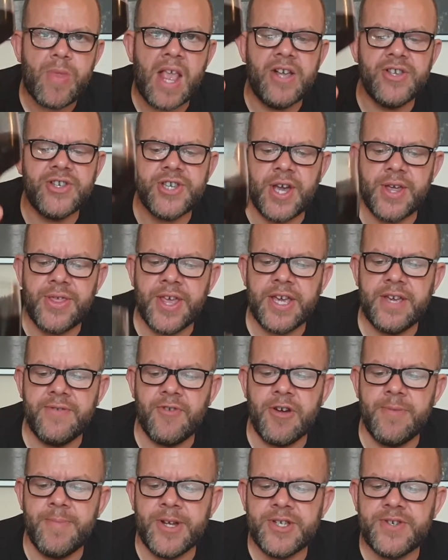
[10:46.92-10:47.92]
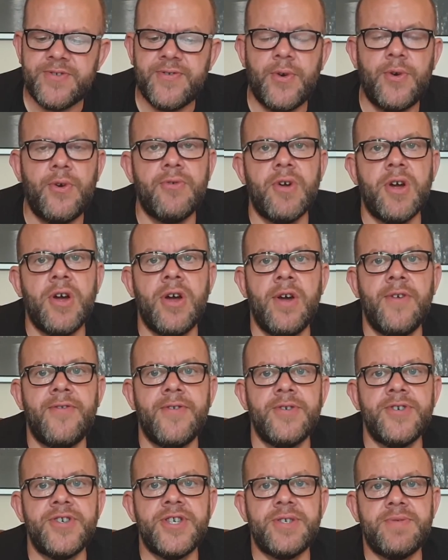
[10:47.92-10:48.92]
And so thank you very much for
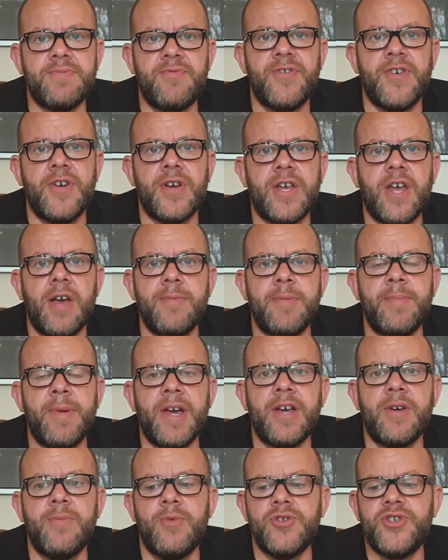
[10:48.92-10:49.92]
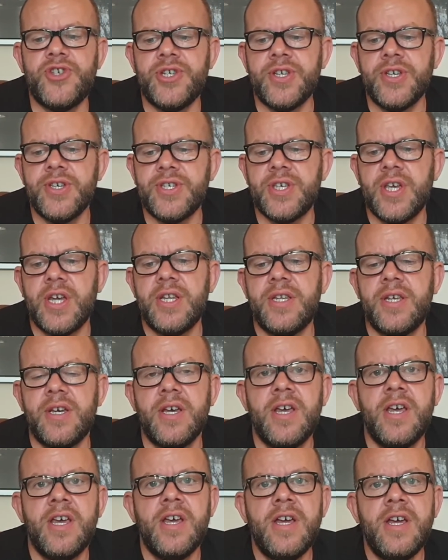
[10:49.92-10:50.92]
coming back and watching this, and
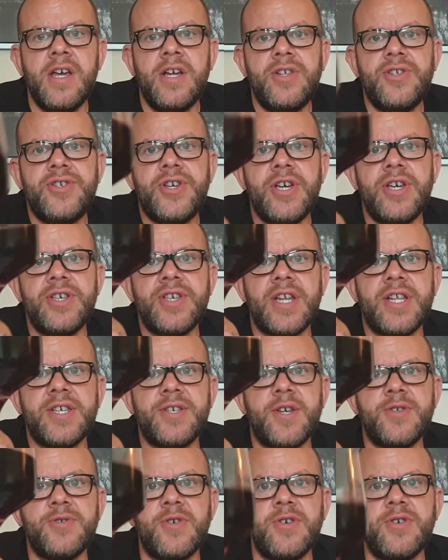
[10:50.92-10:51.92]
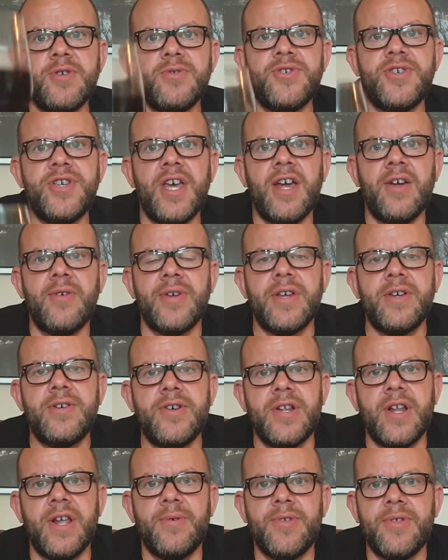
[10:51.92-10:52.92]
cheers, Alessandro Gualtieri.
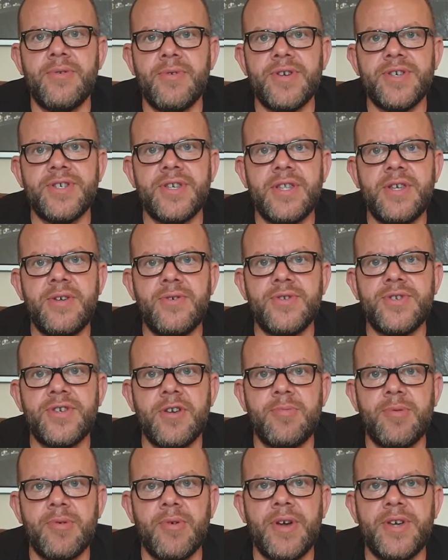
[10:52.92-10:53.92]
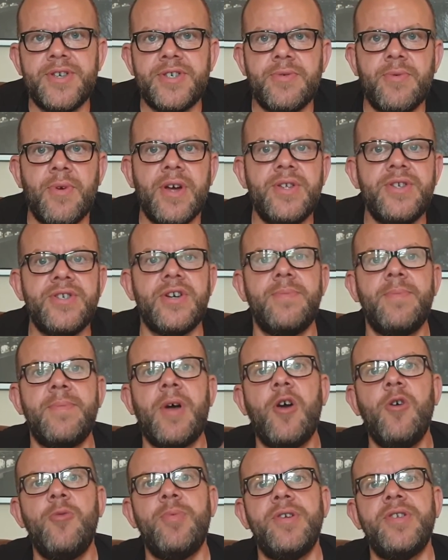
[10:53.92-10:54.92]
Good luck with the rest of the Orto Parisi range. I'm
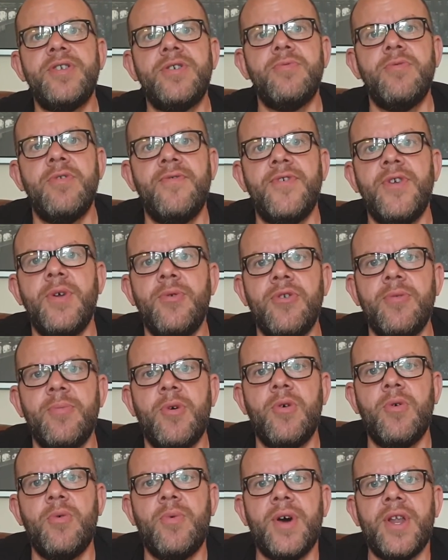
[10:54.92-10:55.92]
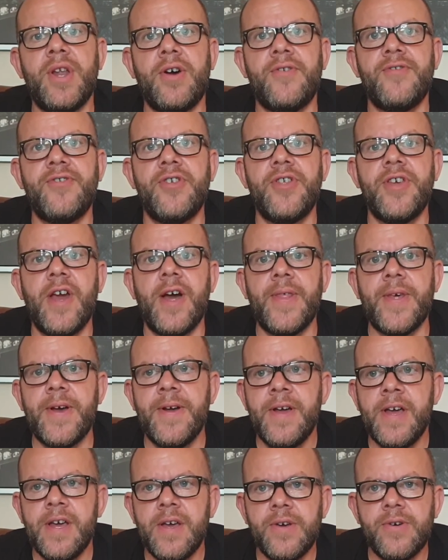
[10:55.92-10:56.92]
hoping to review them all one after the other.
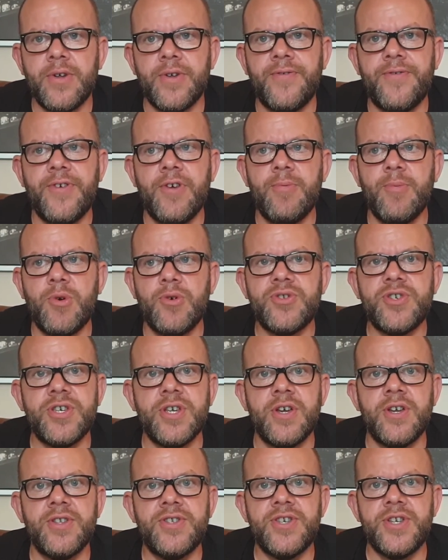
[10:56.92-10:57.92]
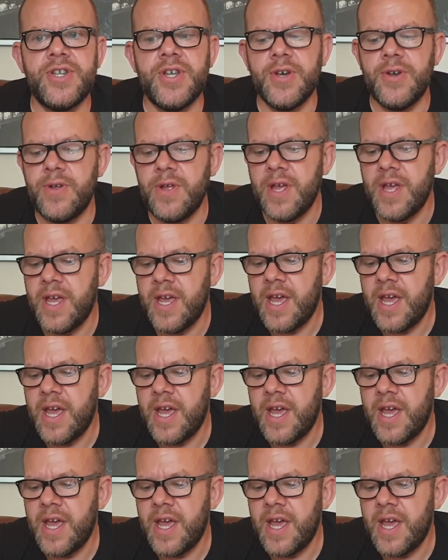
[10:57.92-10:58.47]
Got a few more to do.